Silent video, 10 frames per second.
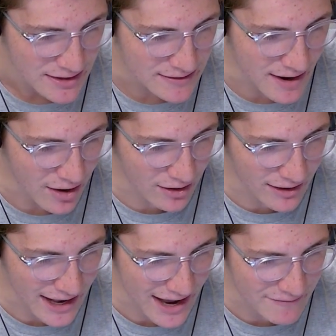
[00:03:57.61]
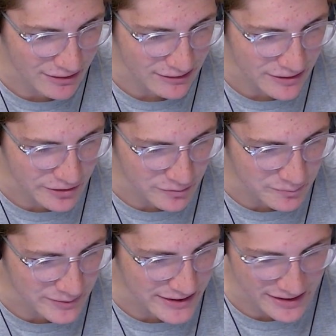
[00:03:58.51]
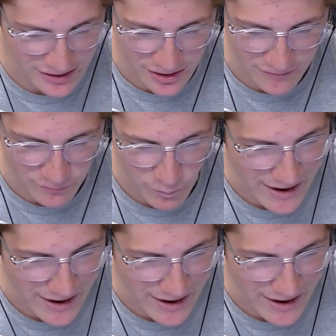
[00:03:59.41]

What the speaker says: They are going to have a little bit of